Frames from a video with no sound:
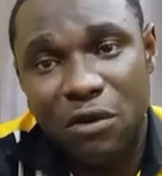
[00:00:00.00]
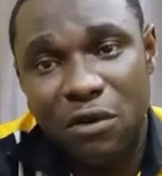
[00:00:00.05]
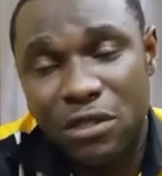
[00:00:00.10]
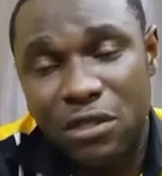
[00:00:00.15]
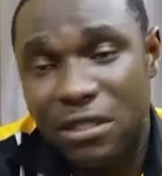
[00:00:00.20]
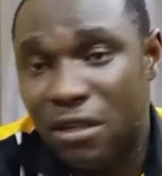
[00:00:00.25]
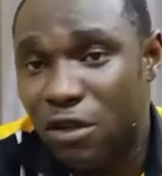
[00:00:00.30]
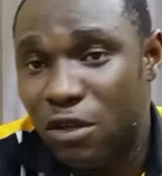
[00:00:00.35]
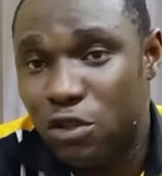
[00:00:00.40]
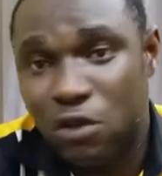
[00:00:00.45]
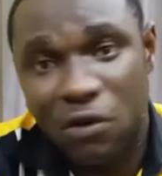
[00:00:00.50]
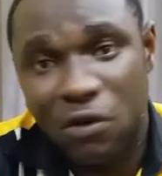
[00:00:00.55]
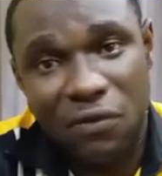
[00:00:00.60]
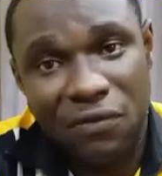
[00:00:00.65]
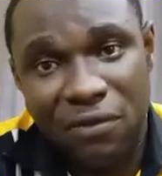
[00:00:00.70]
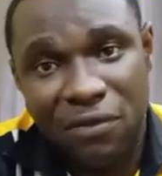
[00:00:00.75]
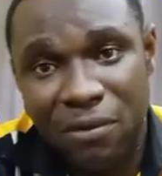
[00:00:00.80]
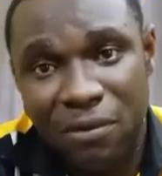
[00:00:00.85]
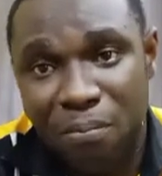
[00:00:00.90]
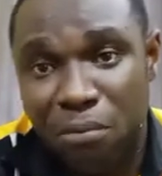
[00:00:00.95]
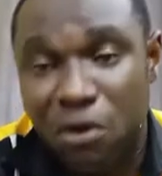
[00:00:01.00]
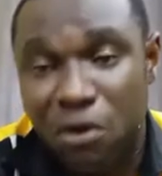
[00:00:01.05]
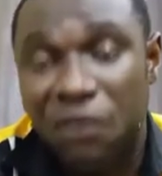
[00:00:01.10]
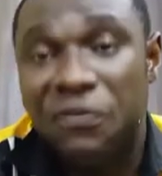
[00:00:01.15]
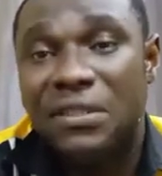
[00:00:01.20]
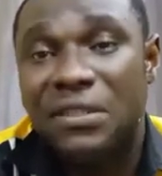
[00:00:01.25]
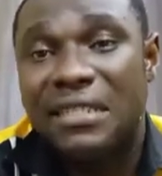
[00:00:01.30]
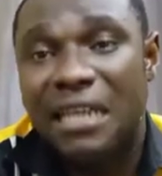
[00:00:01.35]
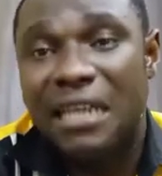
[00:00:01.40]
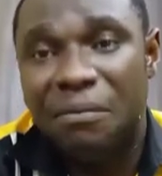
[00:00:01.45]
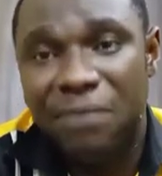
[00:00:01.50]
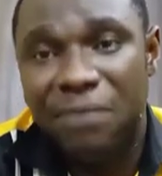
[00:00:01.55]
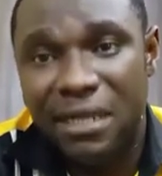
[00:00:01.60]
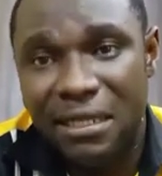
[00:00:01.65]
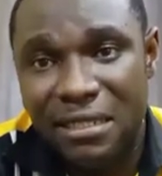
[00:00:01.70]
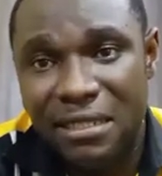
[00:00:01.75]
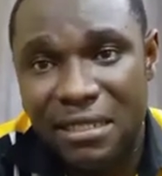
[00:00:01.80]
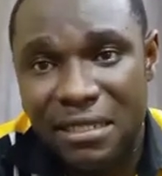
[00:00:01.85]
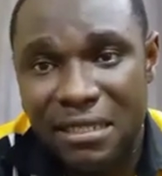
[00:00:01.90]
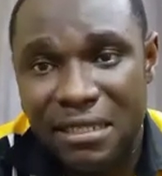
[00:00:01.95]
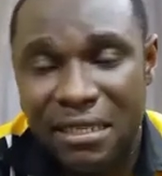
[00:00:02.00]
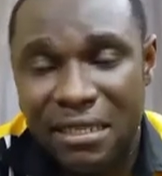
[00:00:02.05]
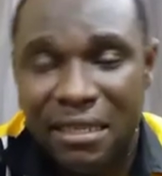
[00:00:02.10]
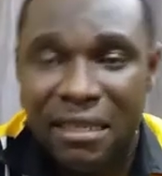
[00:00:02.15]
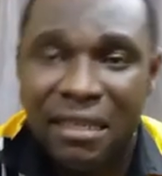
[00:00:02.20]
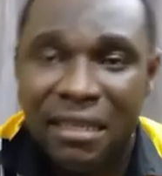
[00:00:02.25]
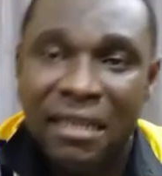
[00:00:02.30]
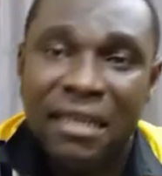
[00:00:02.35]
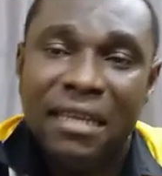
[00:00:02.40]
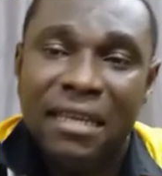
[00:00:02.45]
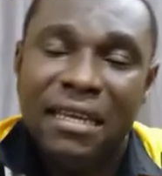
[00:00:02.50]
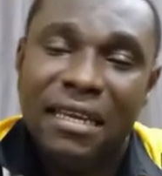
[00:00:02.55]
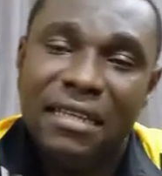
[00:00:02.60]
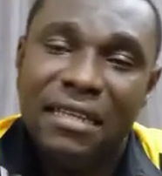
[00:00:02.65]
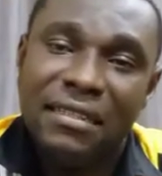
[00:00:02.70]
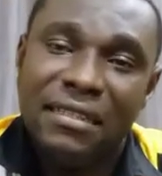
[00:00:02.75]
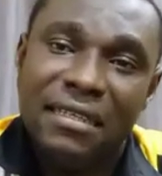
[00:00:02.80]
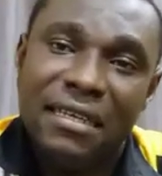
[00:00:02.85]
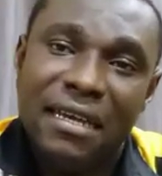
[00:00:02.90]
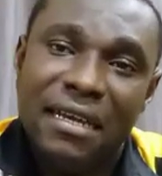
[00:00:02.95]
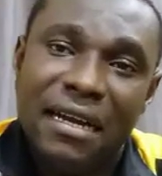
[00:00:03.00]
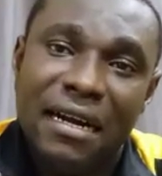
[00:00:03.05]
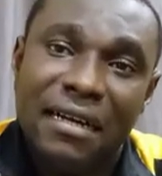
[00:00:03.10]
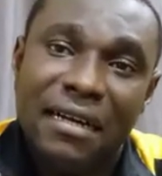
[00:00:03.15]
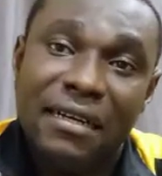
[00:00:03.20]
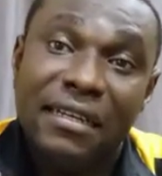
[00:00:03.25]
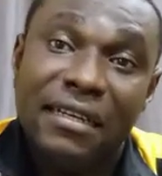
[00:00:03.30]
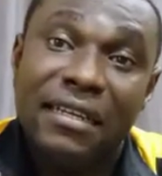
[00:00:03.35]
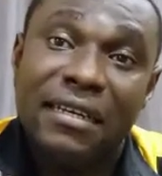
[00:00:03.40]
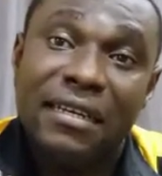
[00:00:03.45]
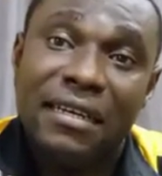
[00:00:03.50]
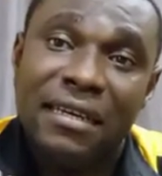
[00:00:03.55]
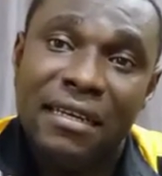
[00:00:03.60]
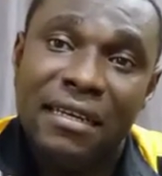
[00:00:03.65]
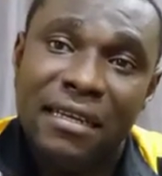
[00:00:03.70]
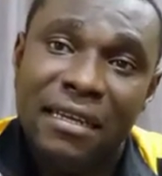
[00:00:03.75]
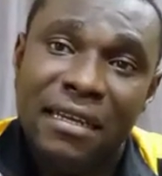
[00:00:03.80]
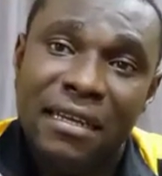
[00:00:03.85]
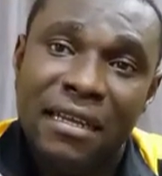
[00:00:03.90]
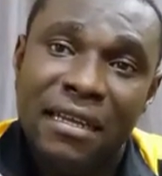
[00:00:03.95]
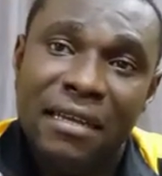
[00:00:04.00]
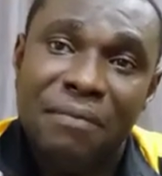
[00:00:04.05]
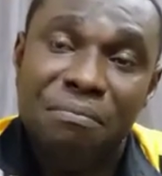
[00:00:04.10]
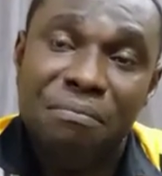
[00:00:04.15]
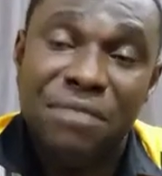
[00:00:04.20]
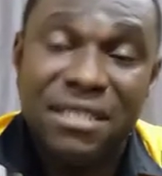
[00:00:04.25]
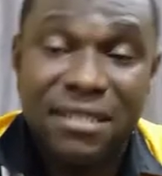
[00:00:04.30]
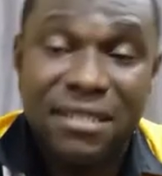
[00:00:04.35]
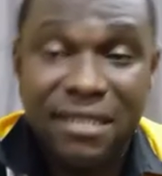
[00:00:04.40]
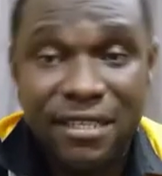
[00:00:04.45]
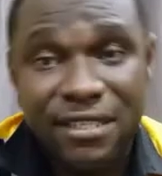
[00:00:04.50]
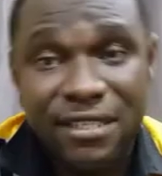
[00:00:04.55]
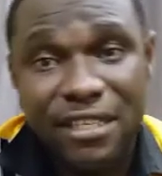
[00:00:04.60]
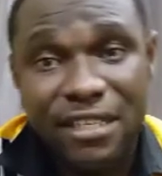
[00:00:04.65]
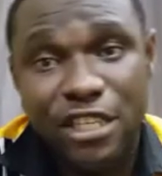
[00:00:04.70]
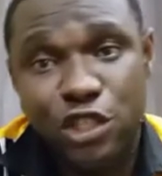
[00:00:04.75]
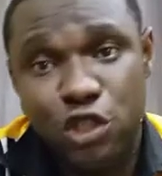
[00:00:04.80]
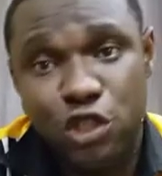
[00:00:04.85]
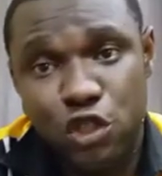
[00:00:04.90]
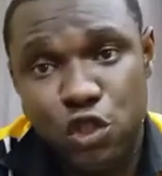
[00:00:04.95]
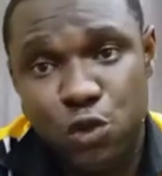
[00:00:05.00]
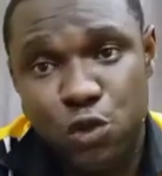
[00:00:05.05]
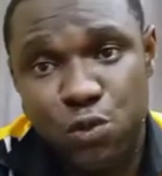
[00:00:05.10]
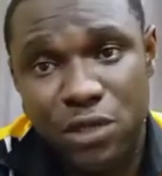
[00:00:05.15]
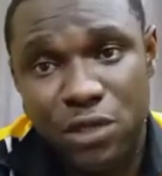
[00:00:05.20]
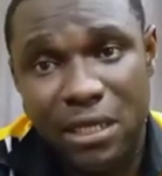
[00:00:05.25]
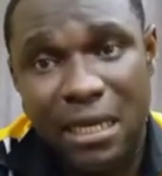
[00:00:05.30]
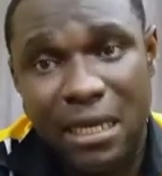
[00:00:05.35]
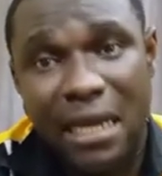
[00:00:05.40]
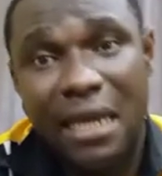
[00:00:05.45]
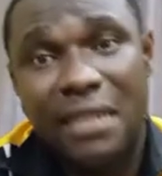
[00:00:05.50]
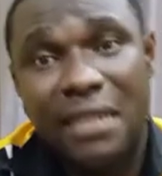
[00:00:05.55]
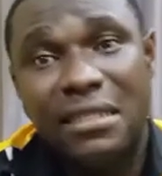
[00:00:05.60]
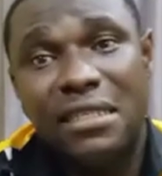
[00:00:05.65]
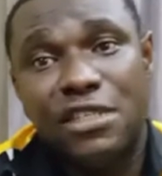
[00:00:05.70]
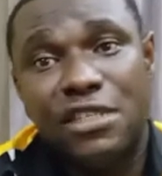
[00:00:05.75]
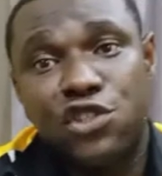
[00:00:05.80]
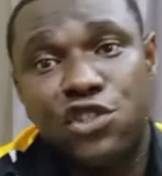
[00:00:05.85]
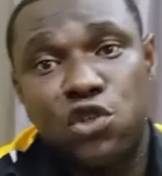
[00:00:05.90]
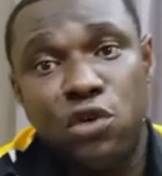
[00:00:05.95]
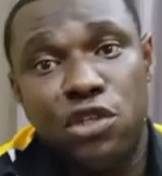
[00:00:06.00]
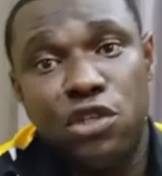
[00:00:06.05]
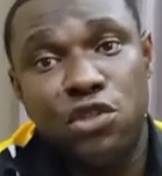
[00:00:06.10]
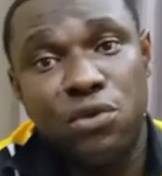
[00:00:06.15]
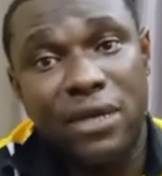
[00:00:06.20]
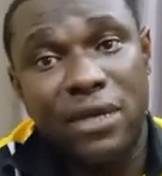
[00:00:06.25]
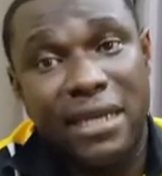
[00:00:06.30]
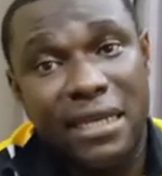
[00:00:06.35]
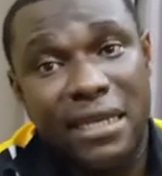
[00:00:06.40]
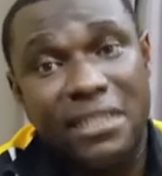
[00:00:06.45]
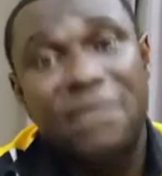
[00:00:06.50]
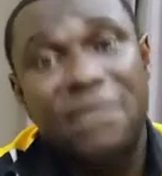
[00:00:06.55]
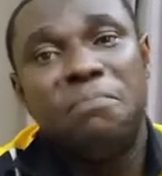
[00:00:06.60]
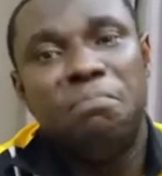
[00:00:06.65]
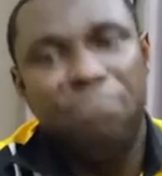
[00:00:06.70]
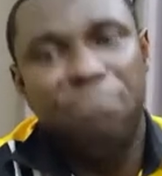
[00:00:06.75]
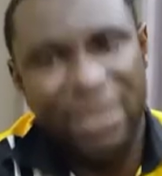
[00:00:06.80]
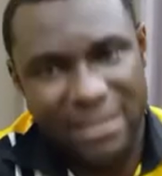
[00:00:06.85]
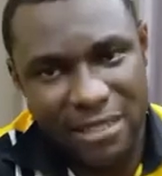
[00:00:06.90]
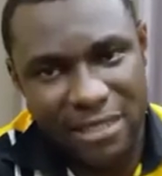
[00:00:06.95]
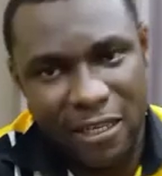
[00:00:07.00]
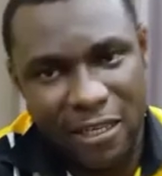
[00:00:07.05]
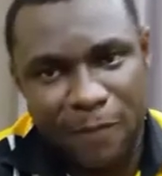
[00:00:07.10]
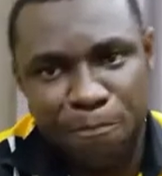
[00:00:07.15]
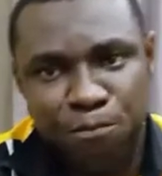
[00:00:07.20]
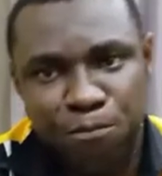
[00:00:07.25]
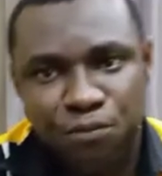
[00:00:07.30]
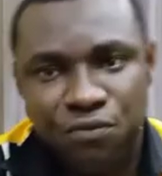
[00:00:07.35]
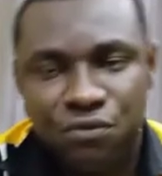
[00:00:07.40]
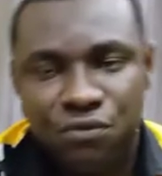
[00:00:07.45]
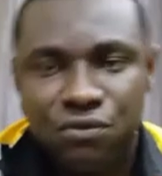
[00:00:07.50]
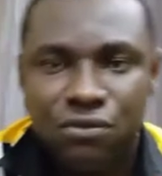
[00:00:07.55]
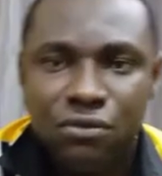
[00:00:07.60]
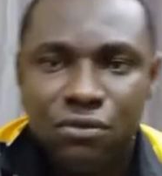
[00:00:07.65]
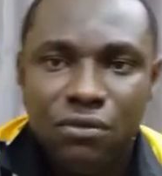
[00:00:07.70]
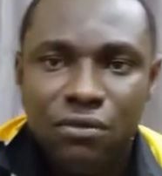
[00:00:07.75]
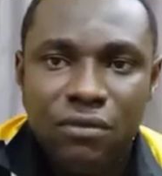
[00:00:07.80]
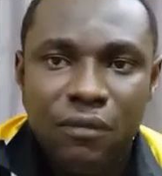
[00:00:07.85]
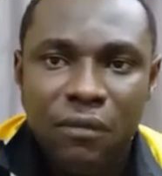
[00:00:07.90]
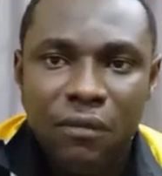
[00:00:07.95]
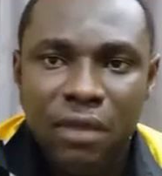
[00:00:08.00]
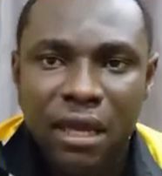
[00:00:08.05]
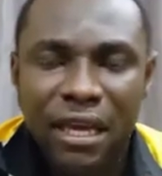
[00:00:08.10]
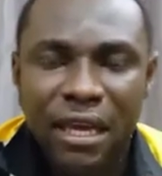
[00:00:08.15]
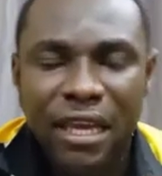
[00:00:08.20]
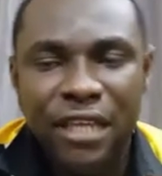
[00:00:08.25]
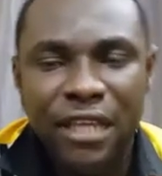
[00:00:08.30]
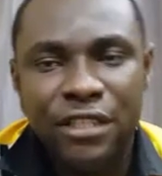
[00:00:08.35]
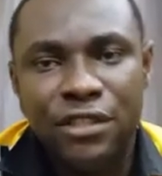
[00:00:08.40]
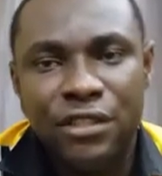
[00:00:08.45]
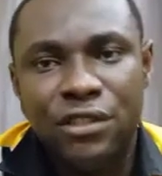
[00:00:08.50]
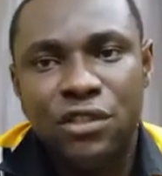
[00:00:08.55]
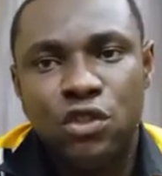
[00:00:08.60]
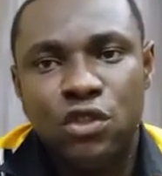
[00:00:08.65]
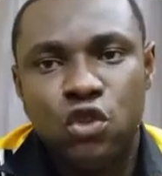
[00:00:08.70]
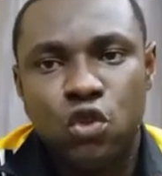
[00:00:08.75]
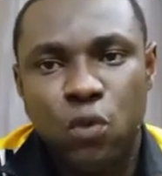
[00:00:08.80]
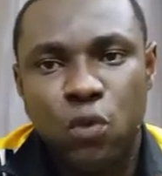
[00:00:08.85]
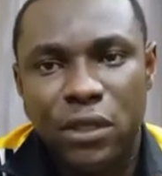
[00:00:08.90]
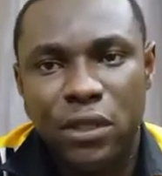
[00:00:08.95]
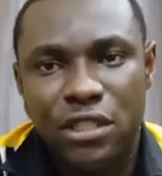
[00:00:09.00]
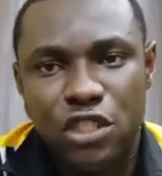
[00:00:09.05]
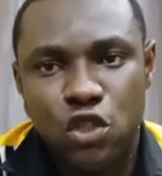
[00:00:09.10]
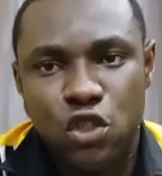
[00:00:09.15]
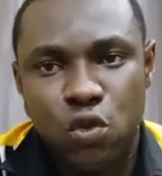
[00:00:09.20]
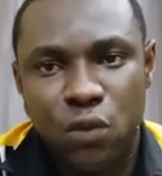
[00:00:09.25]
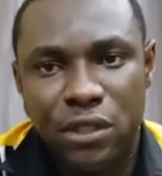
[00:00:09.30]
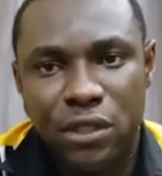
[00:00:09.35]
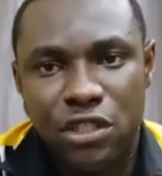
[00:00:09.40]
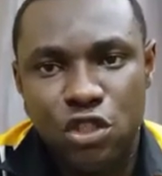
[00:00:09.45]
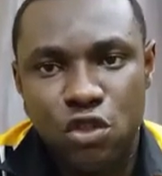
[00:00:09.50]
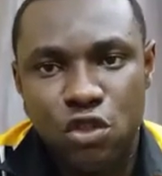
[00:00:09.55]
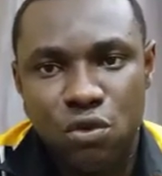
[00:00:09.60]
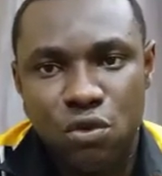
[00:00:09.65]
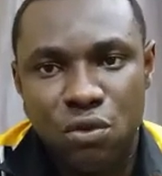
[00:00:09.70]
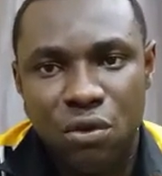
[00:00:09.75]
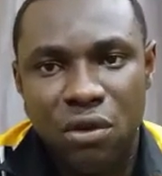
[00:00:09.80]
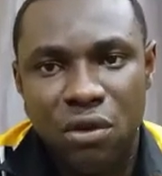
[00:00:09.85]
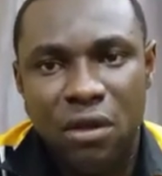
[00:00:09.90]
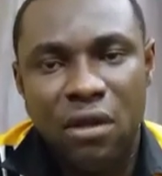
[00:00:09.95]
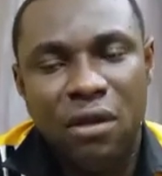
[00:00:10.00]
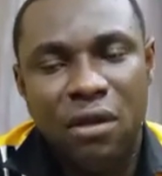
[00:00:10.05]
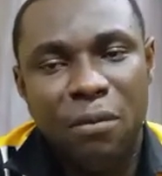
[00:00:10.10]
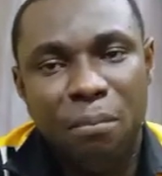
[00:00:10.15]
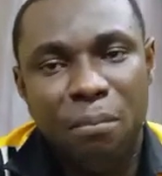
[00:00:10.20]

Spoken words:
there was a lot of profitability in the agric business industry, and it's going to get better in 2022.